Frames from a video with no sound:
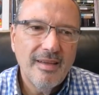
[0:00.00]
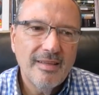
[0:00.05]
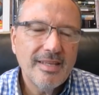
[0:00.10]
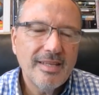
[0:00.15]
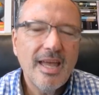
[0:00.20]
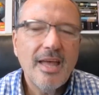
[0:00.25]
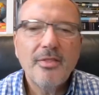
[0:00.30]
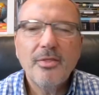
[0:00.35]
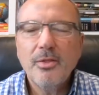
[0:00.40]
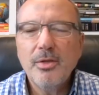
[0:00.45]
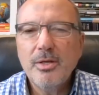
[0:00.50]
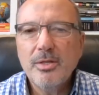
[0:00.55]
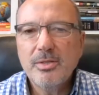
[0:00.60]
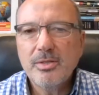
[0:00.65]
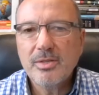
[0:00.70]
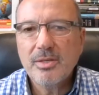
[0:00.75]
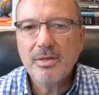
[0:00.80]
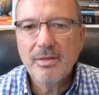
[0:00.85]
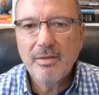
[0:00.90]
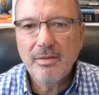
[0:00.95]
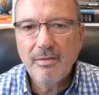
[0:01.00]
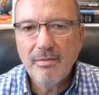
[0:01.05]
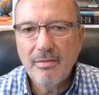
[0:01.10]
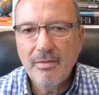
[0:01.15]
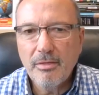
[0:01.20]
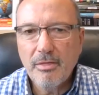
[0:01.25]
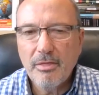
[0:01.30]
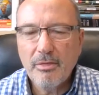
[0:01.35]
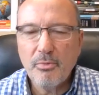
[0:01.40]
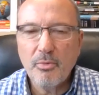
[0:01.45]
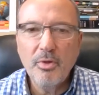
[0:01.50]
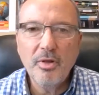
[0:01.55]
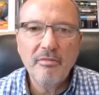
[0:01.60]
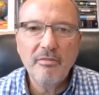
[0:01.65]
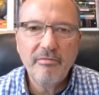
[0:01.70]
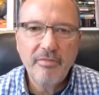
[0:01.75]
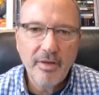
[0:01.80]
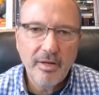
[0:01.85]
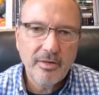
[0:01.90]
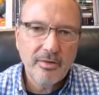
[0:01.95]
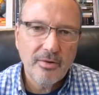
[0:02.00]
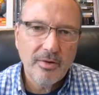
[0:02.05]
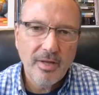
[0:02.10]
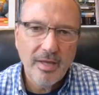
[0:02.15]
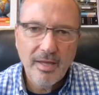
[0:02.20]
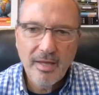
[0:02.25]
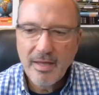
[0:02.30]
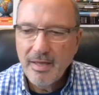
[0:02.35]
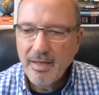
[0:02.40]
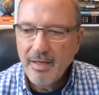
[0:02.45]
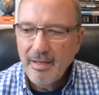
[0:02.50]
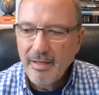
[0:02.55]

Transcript: as athletes the thrill of victory